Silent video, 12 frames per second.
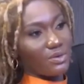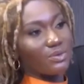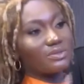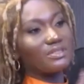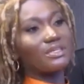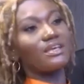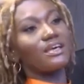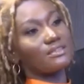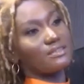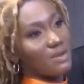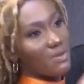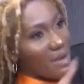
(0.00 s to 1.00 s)
Utie
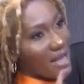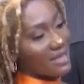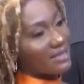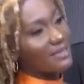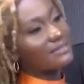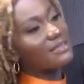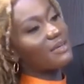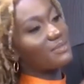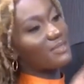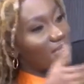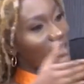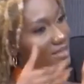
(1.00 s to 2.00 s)
Esewa, yes,
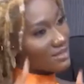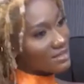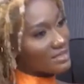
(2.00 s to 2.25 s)
I'm here.